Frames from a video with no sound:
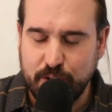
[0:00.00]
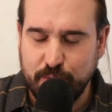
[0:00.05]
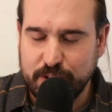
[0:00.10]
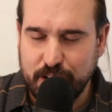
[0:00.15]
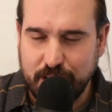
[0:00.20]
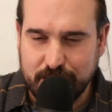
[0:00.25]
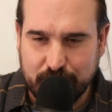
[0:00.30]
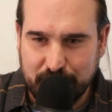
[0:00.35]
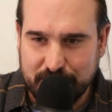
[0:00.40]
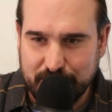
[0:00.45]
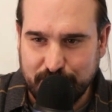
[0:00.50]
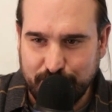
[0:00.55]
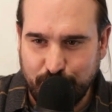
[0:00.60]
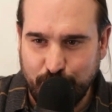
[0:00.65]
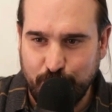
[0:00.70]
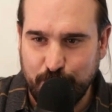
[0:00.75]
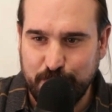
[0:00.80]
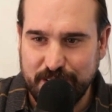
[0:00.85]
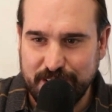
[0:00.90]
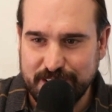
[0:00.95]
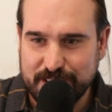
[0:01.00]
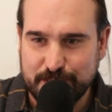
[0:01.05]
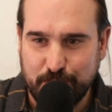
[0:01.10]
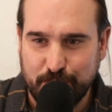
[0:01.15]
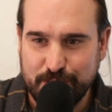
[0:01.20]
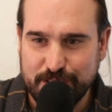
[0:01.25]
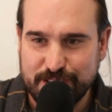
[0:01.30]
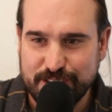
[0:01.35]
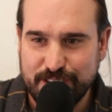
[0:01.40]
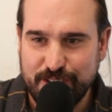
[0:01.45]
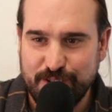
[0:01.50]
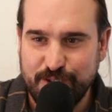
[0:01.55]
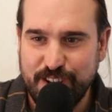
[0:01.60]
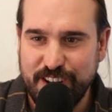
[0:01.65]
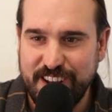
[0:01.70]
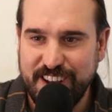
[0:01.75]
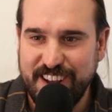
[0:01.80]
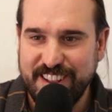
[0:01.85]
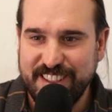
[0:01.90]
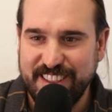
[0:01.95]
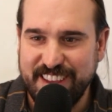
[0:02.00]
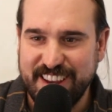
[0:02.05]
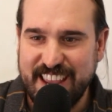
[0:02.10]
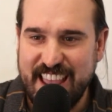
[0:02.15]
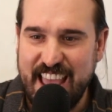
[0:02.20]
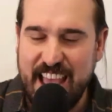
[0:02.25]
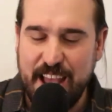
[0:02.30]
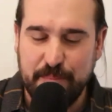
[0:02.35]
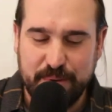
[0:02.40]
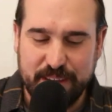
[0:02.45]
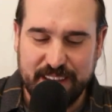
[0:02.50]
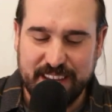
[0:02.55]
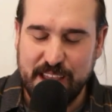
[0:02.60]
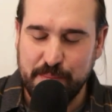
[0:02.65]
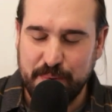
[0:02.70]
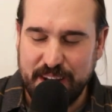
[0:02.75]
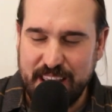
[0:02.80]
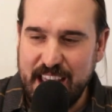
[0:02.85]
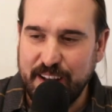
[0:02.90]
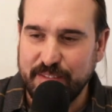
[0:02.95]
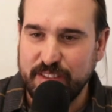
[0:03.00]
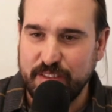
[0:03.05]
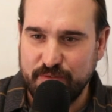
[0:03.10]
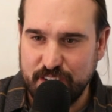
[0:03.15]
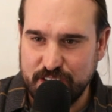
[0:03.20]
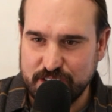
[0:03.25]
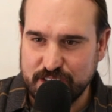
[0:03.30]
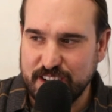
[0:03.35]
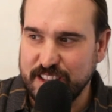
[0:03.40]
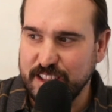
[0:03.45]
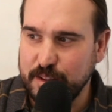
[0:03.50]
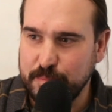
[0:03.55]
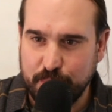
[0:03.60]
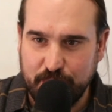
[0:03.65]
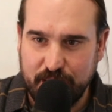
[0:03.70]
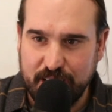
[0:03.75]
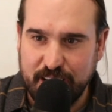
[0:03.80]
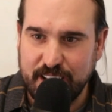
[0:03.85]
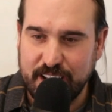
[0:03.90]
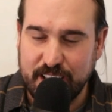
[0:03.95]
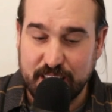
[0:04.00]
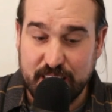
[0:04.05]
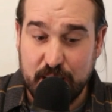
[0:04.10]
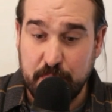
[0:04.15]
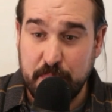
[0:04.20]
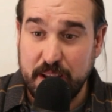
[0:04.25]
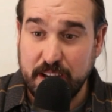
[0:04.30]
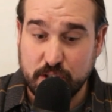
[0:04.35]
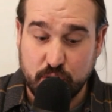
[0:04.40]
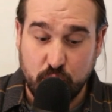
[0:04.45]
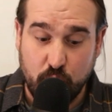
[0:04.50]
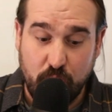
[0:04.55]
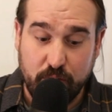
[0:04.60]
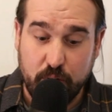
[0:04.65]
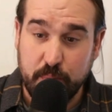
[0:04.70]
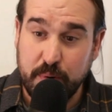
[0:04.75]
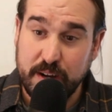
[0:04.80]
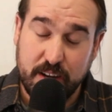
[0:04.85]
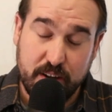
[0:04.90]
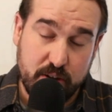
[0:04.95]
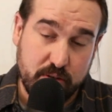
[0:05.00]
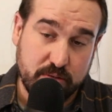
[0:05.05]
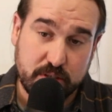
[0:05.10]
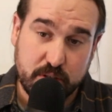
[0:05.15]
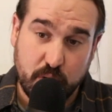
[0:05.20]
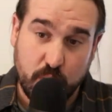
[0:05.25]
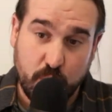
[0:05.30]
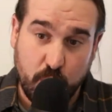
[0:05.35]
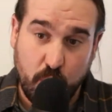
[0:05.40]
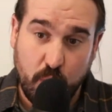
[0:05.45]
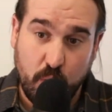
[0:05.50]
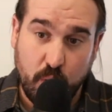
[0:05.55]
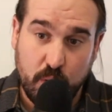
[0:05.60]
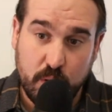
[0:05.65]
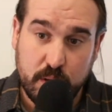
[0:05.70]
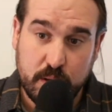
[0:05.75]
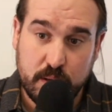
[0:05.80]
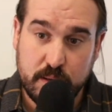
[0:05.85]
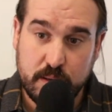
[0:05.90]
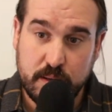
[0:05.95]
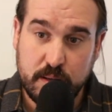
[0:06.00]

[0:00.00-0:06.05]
we talked about the 4 Ps pre-show, being able to have the vision and the planning and then make sure everybody knows their role.